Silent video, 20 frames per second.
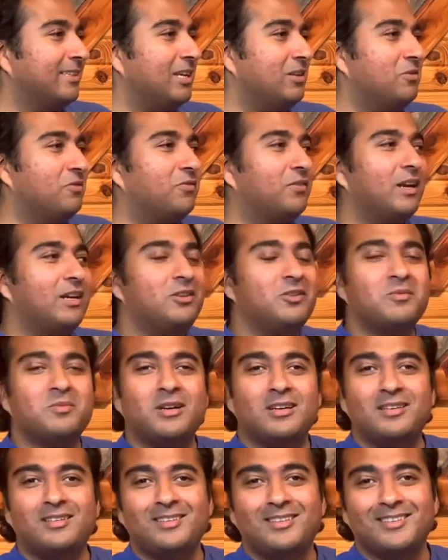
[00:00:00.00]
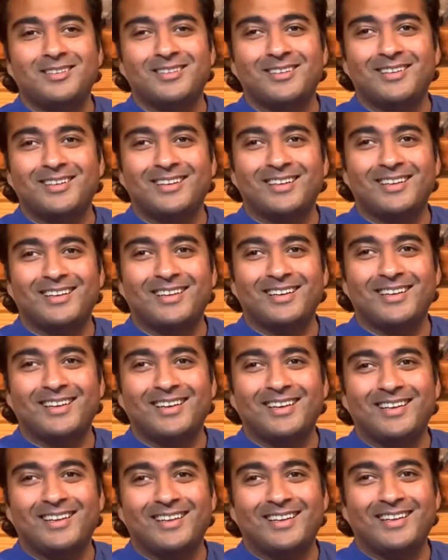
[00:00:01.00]
Can you find your mind?
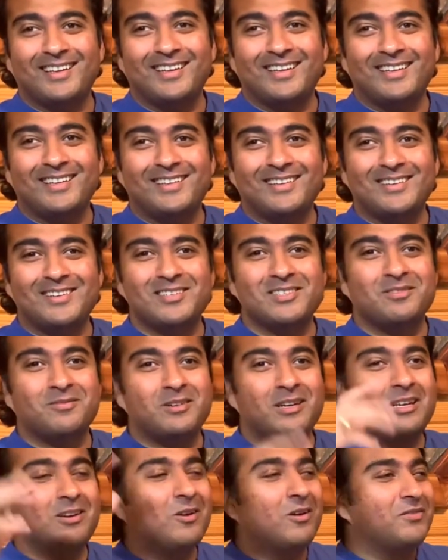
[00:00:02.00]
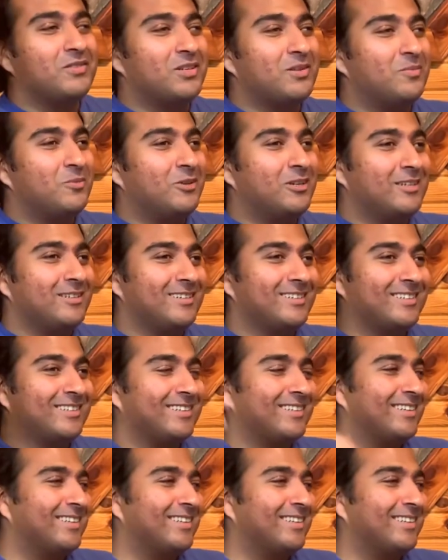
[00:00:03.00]
Is it running off somewhere?